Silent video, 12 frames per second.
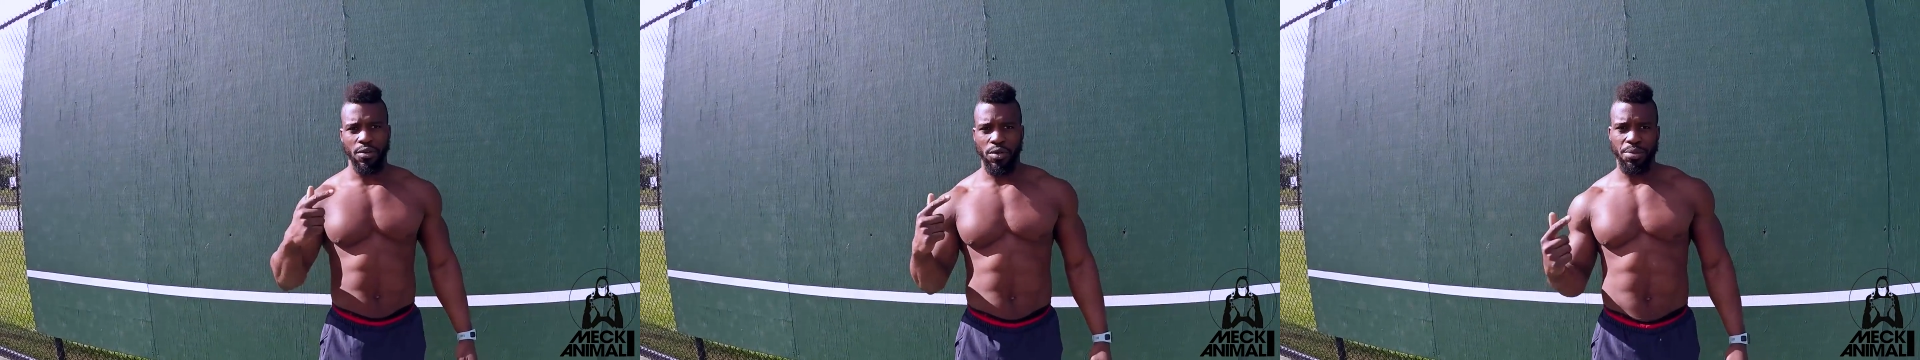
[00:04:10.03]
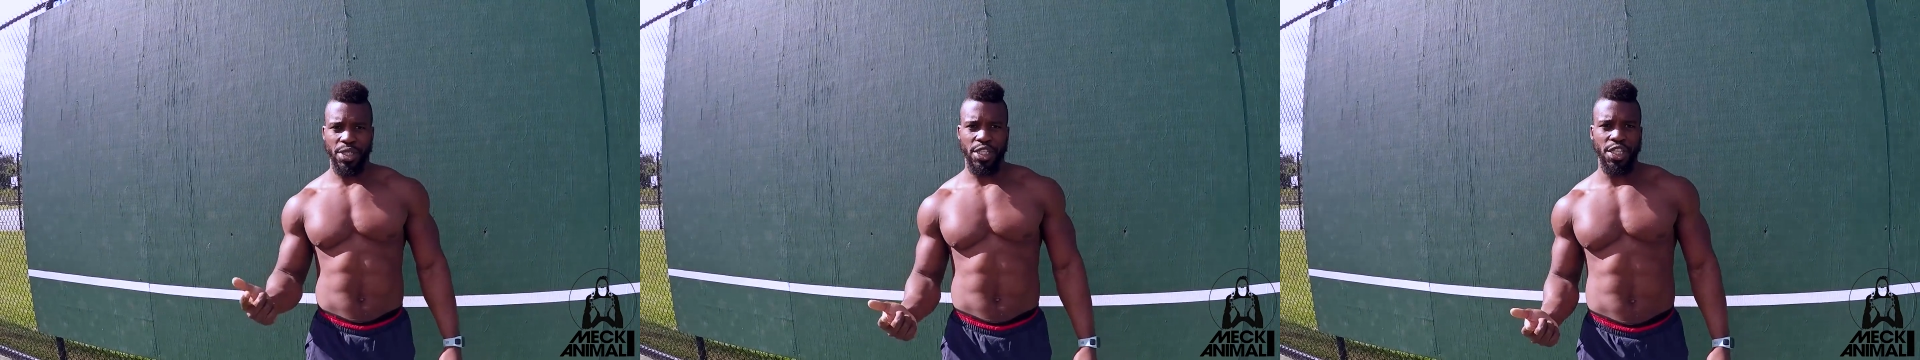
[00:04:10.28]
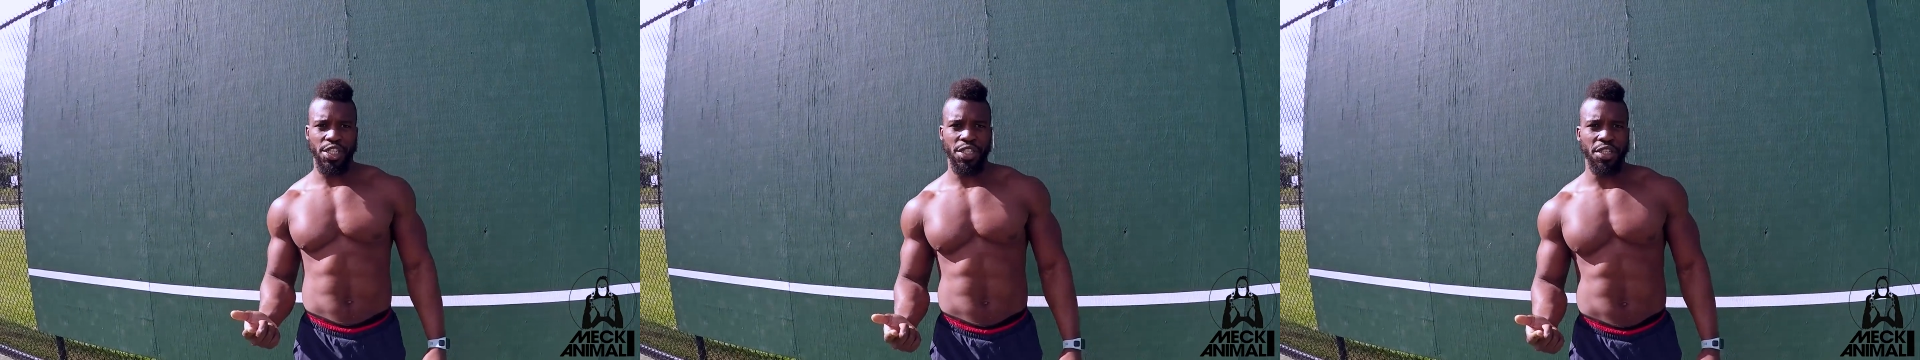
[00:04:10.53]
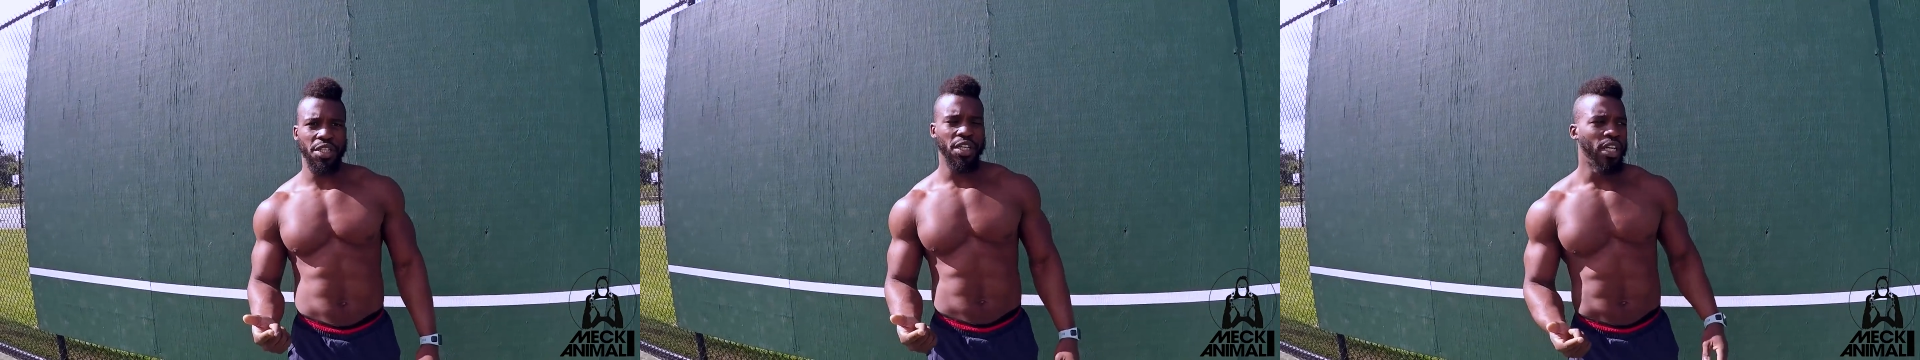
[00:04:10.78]

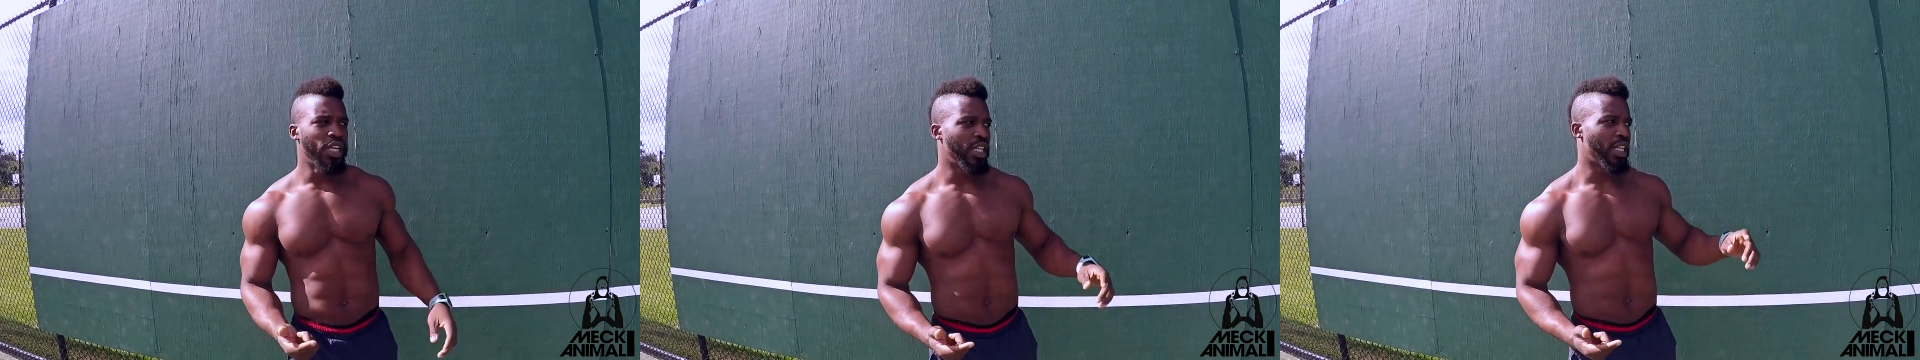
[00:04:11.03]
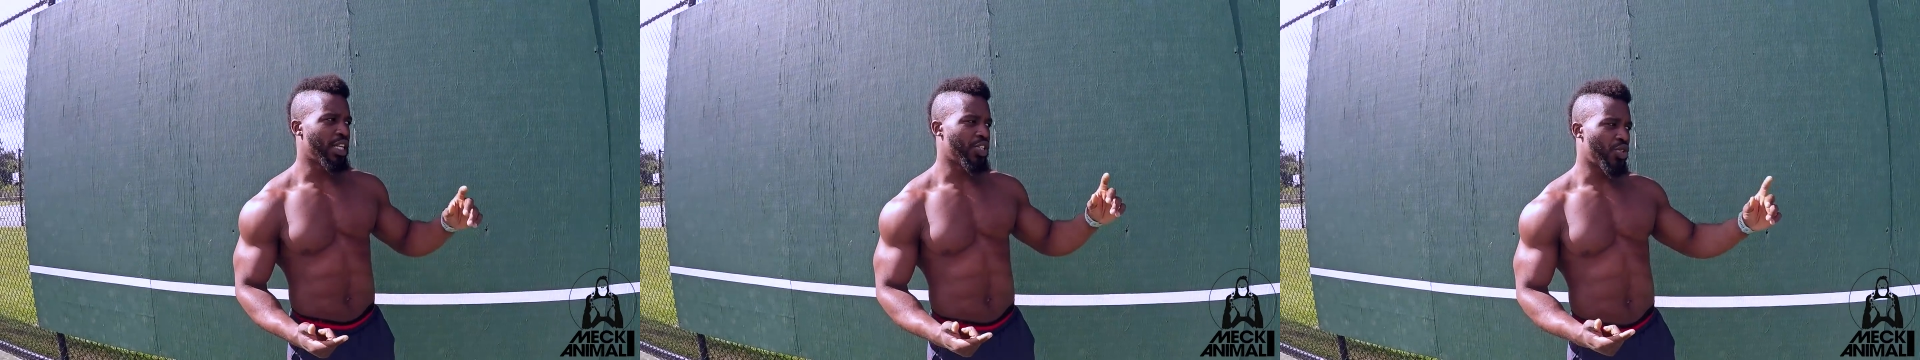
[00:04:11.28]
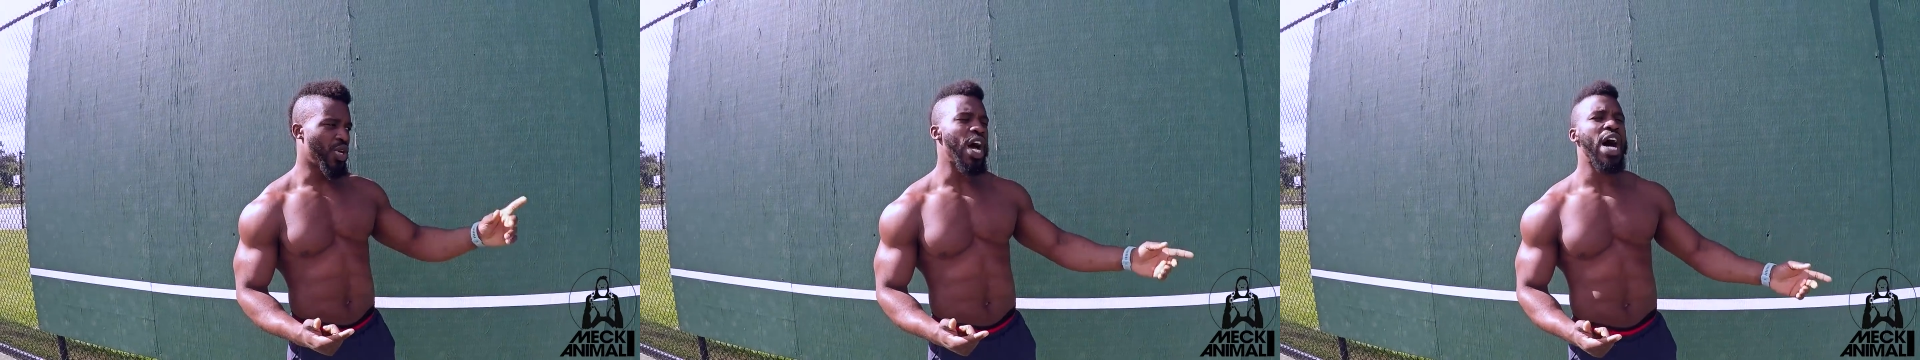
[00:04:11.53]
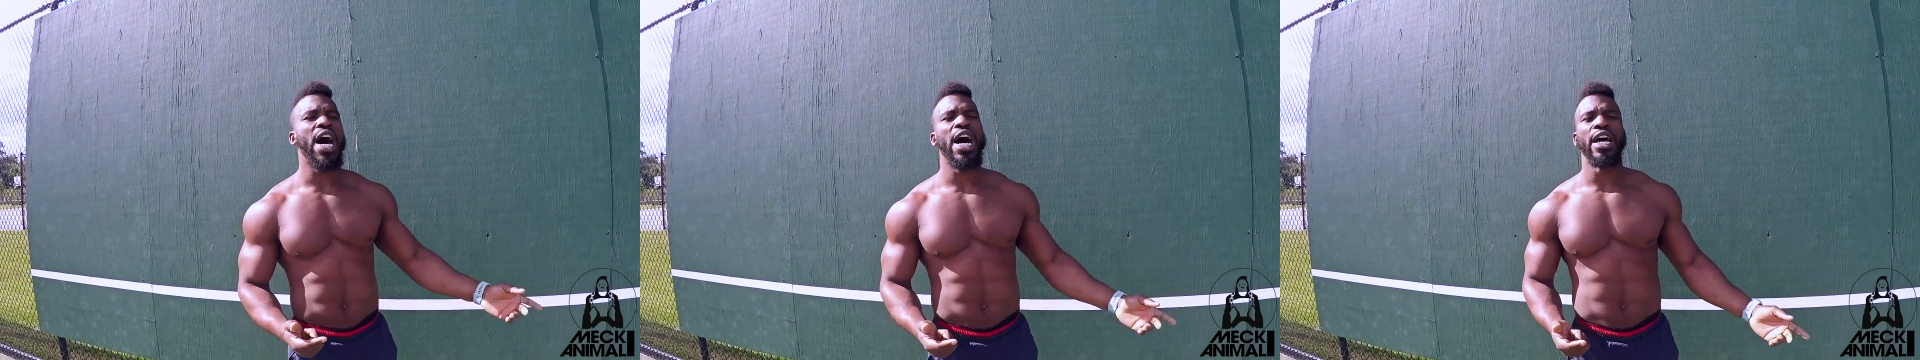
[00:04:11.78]
repetition that you
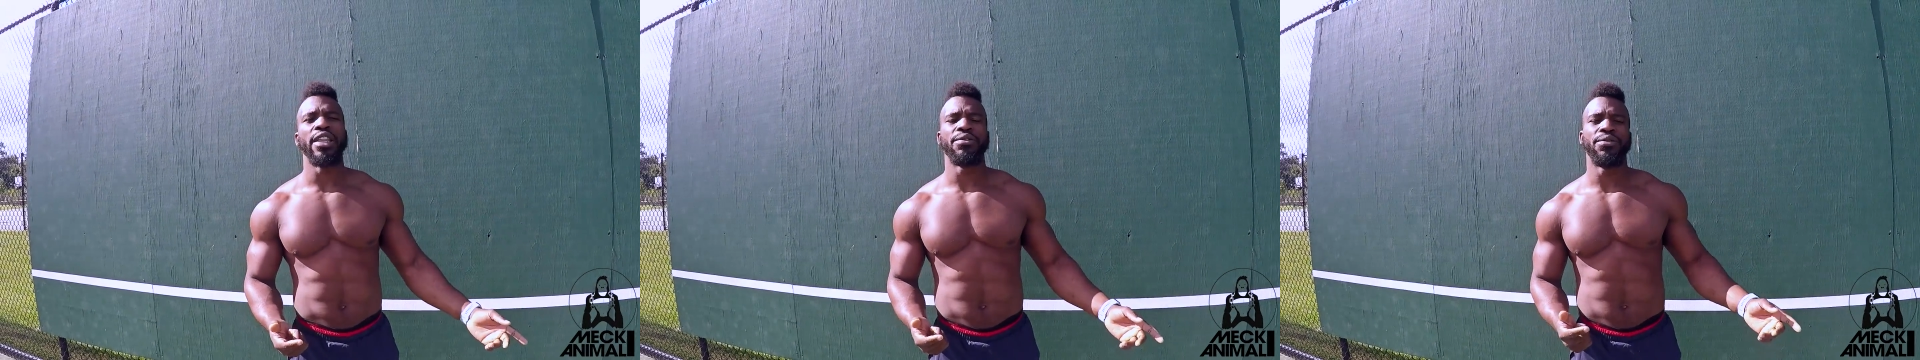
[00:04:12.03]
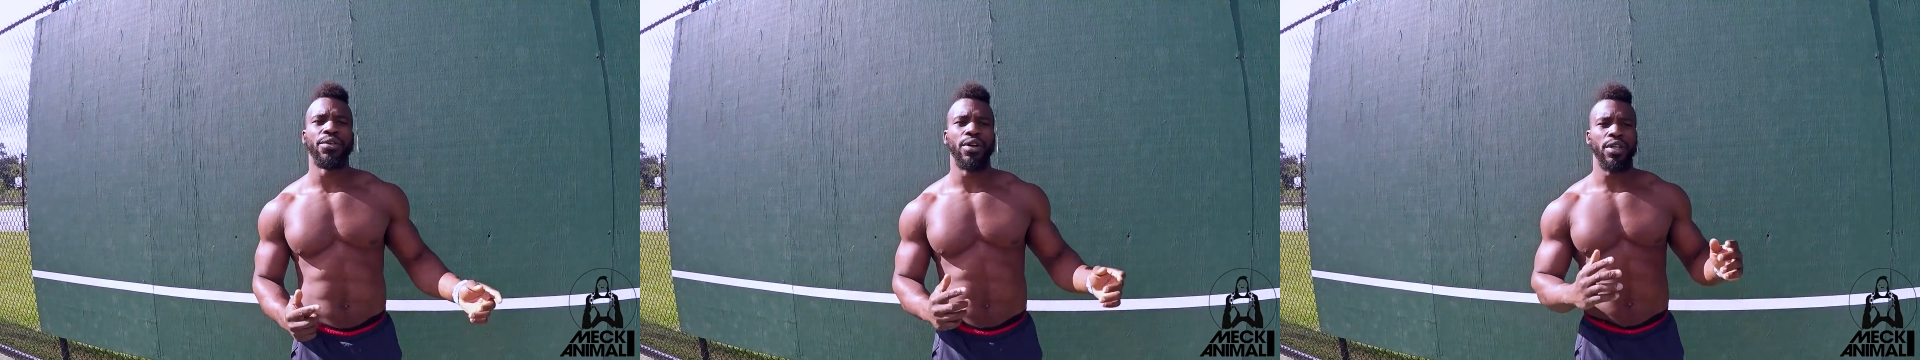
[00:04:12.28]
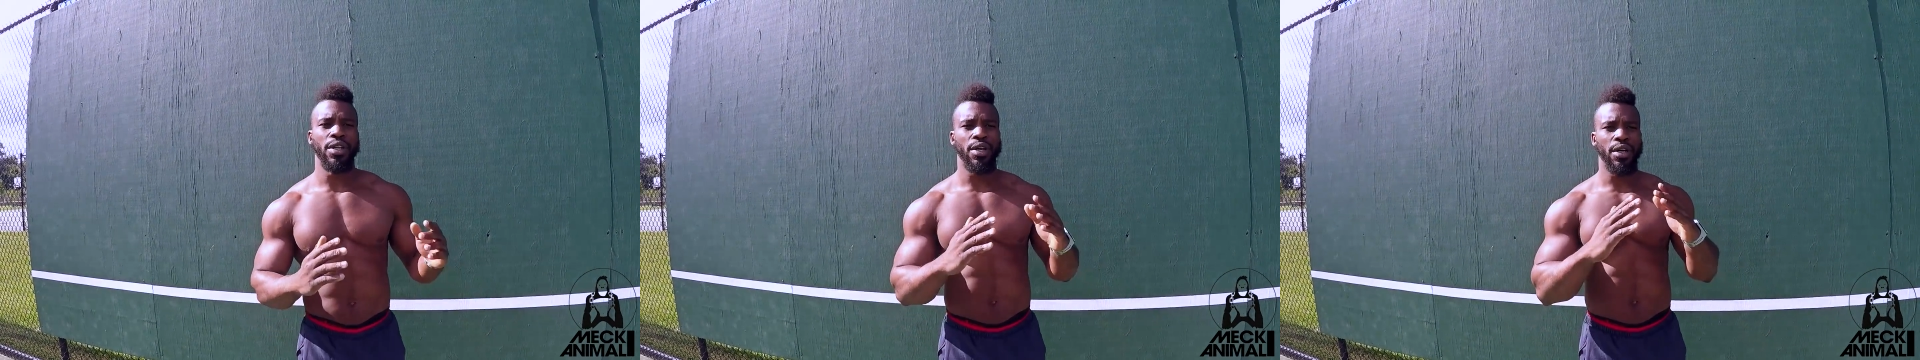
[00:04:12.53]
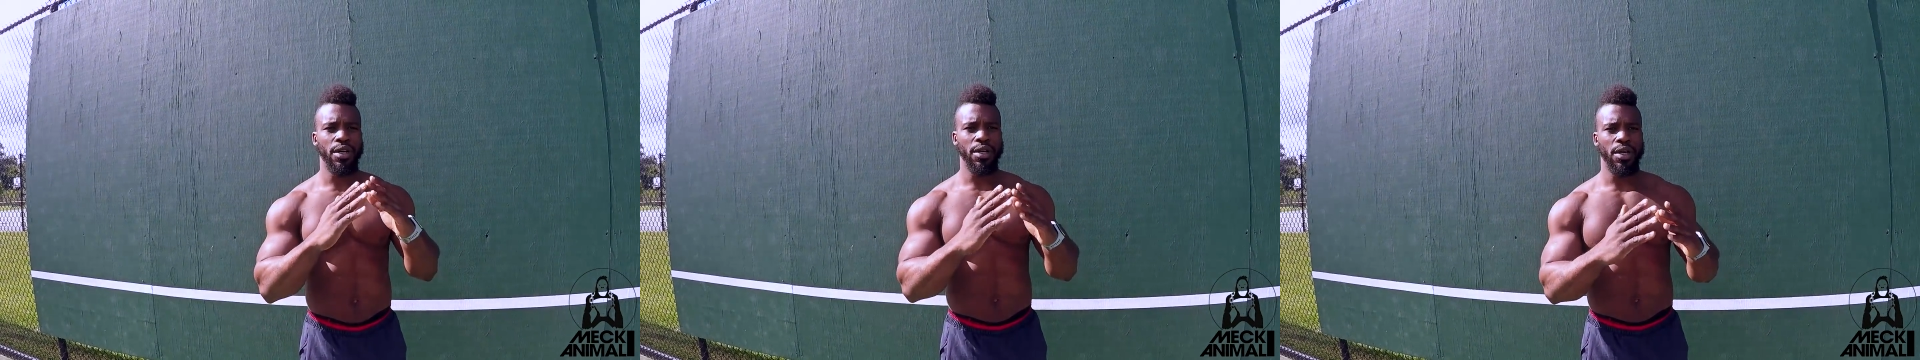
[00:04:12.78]
had for the